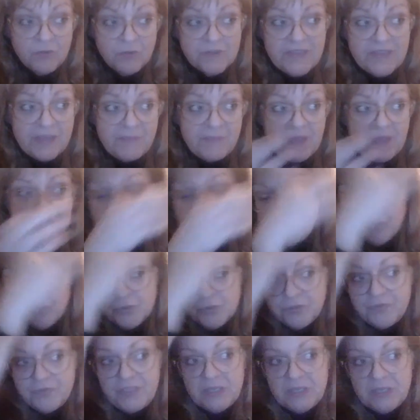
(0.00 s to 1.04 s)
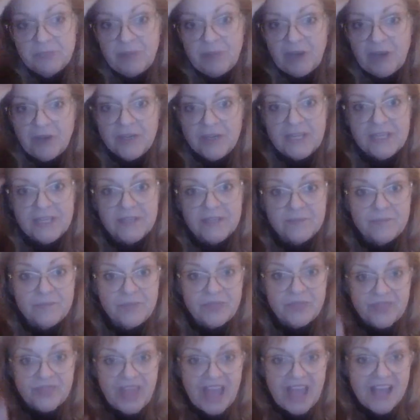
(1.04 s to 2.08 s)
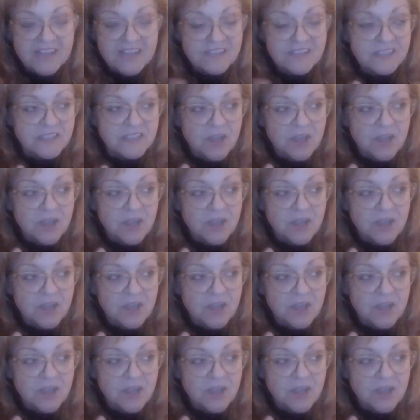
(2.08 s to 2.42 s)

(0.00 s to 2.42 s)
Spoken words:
when they made the movie about it. That